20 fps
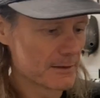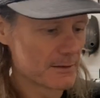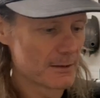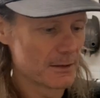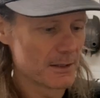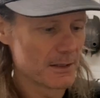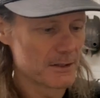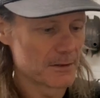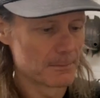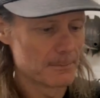So
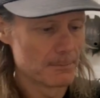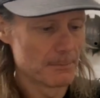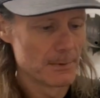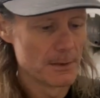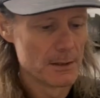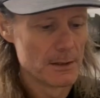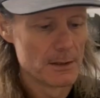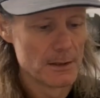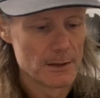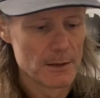these
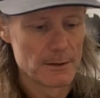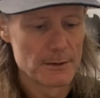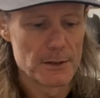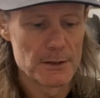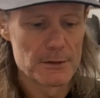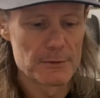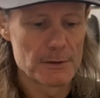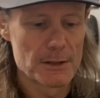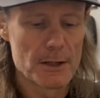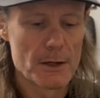
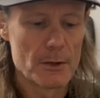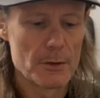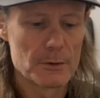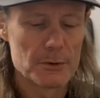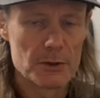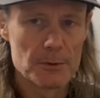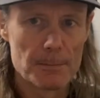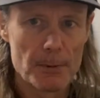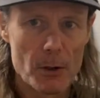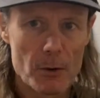three
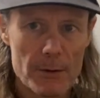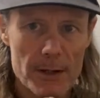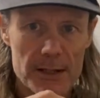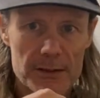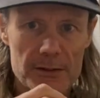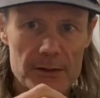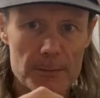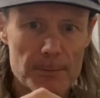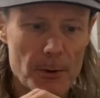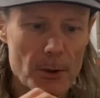holes, you bolt that
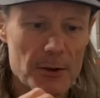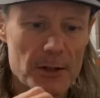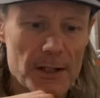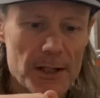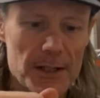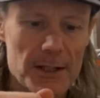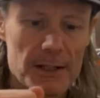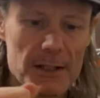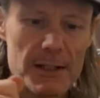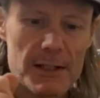to the
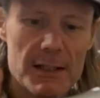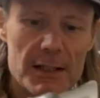body,